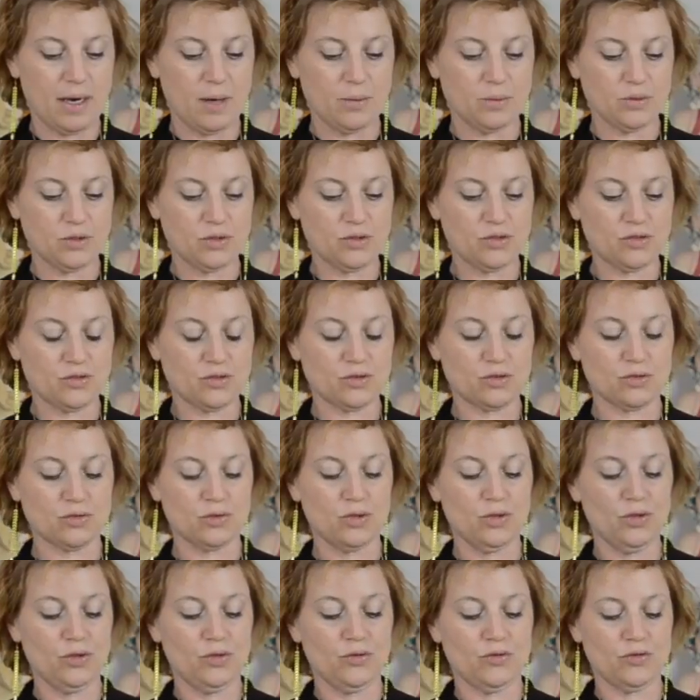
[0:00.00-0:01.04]
I would
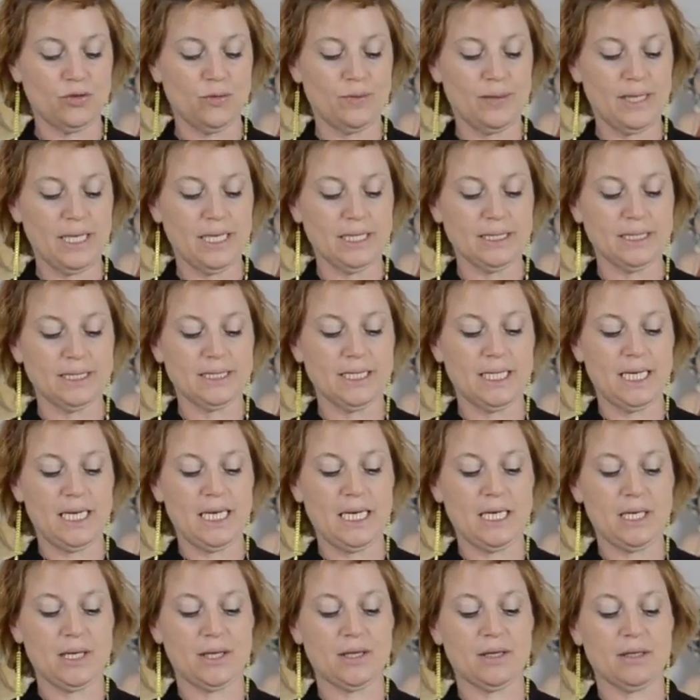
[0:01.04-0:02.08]
screw from the
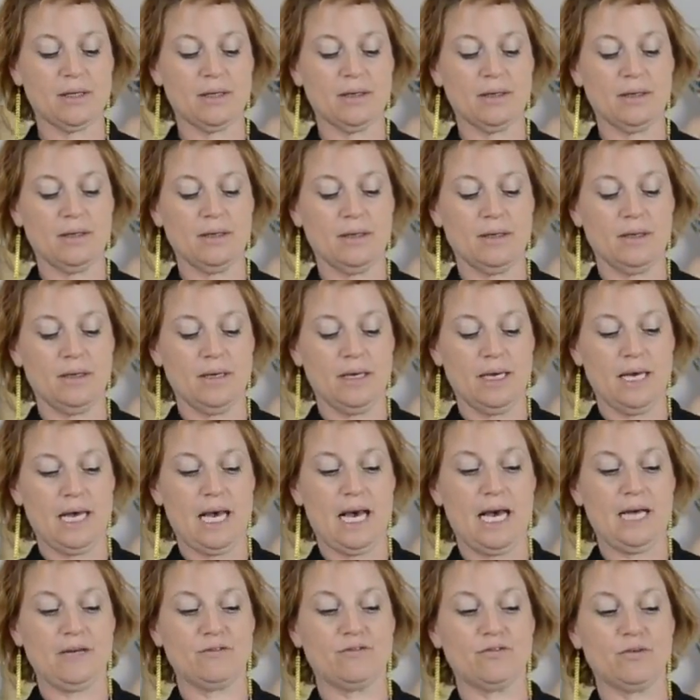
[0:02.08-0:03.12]
underneath
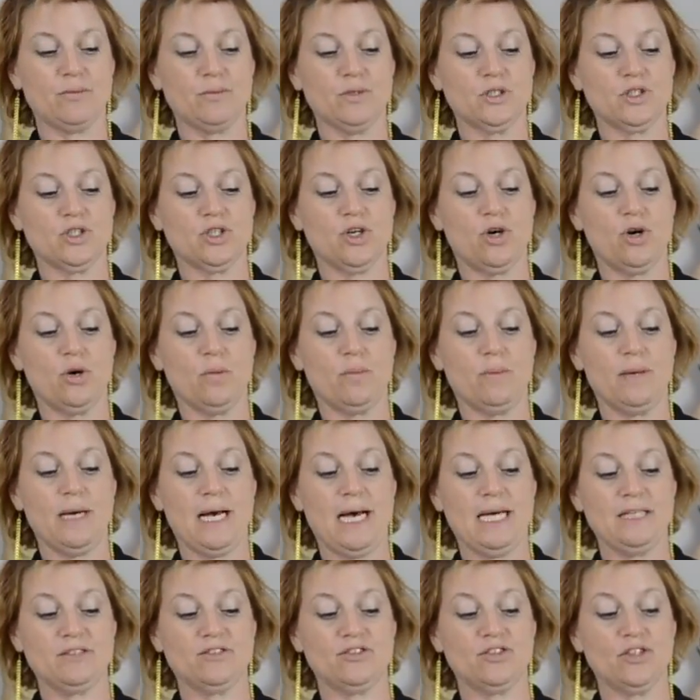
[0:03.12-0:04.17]
and from the top
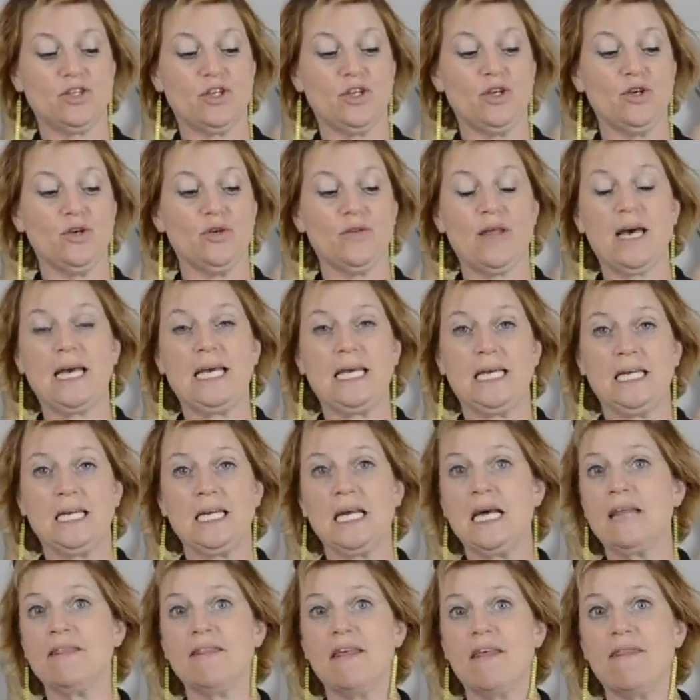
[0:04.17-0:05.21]
and secure that in,
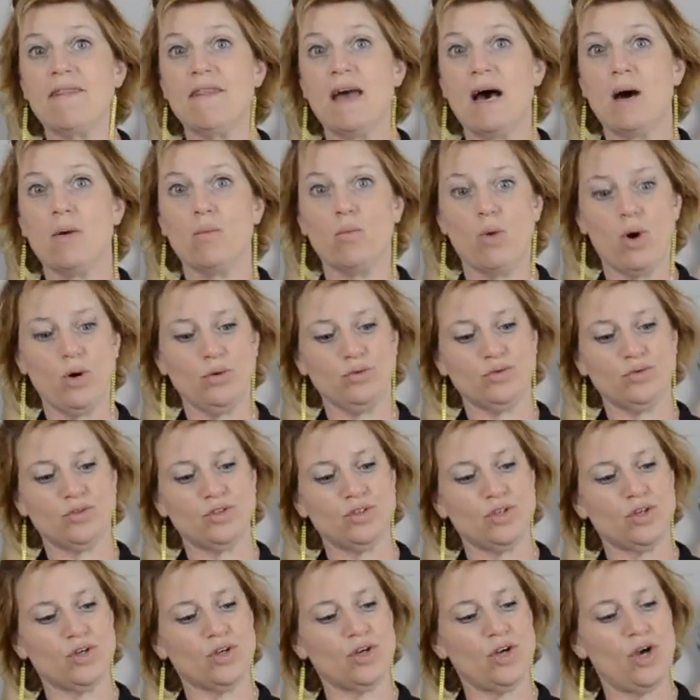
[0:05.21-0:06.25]
and then that
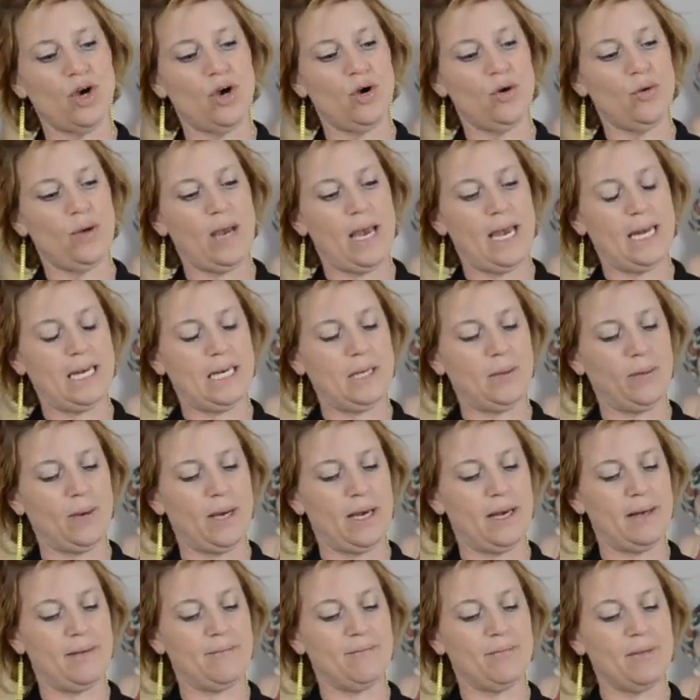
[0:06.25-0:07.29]
won't go
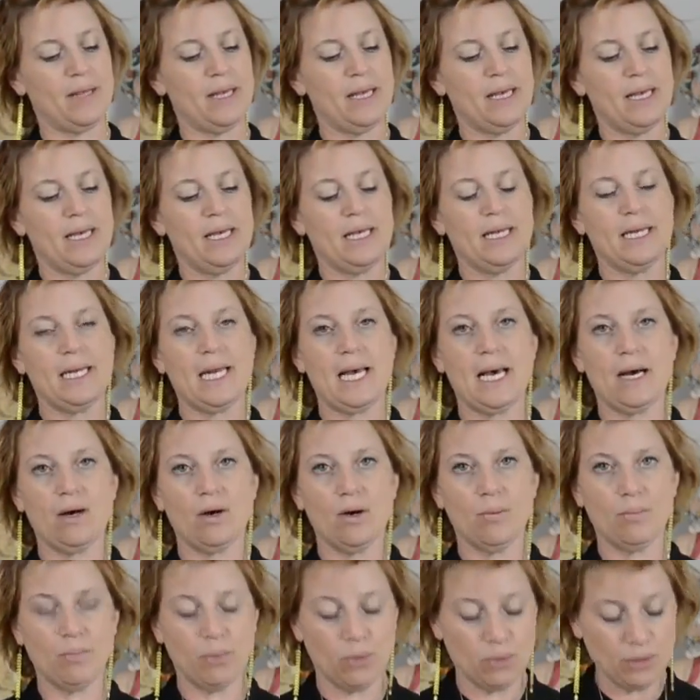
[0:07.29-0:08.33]
anywhere.
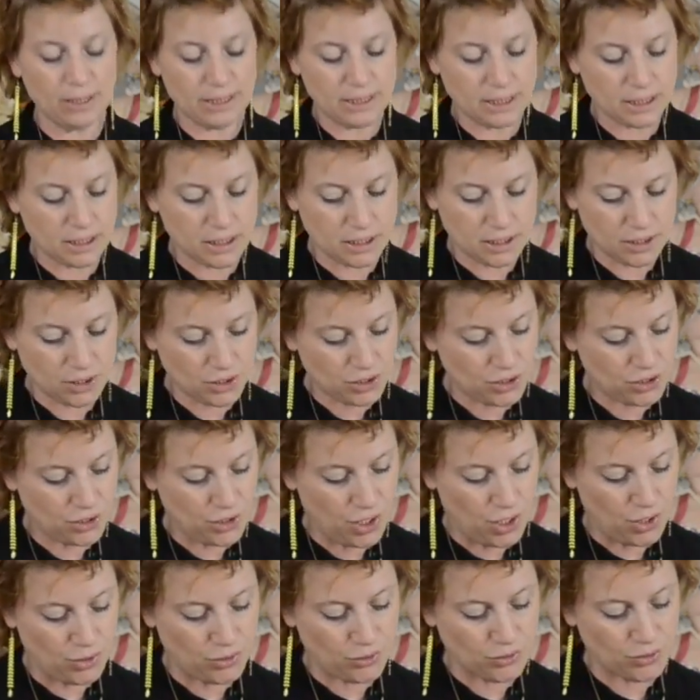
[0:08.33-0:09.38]
Now, a point to
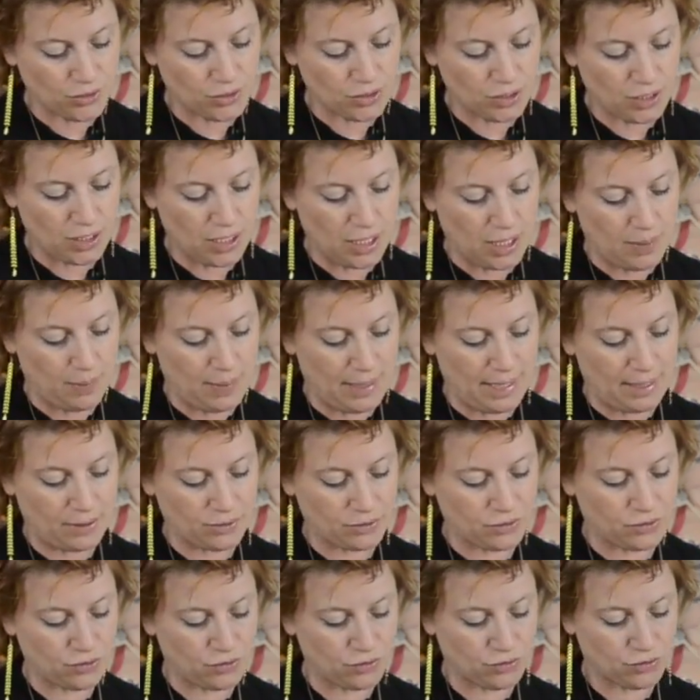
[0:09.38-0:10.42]
note
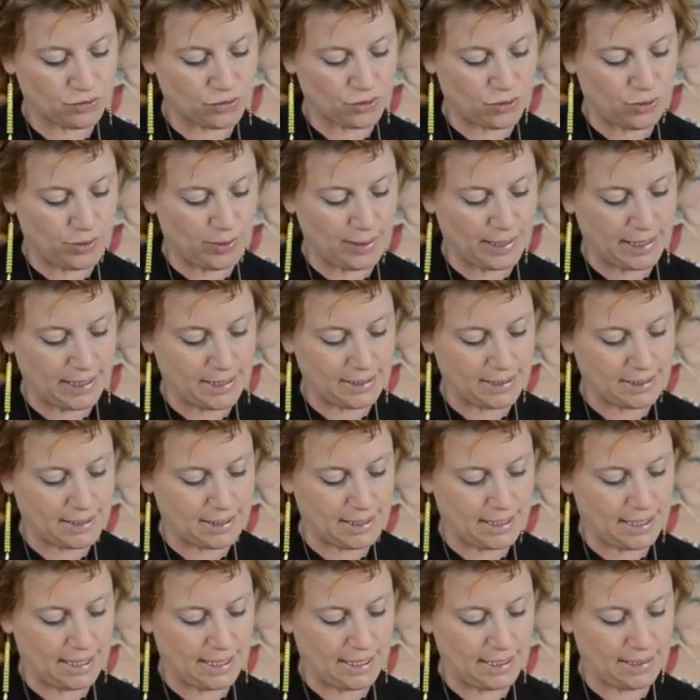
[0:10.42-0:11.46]
about screwing
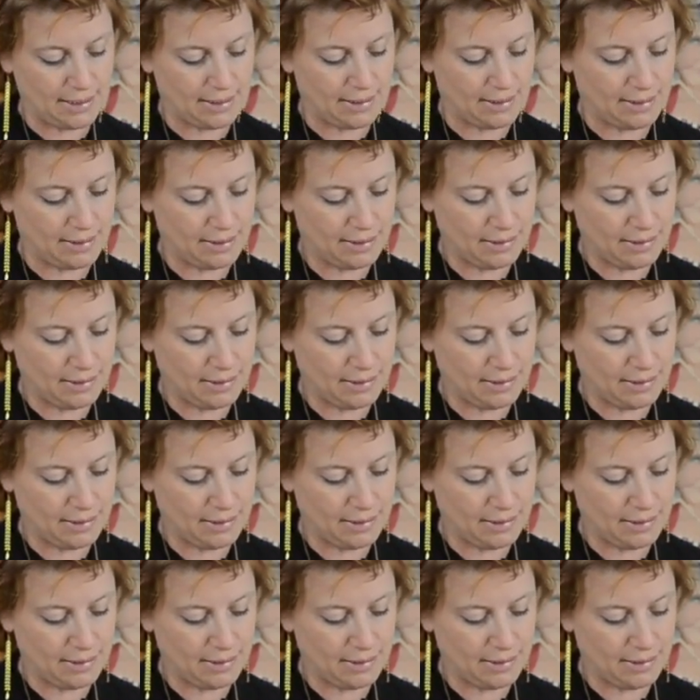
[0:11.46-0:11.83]
underneath: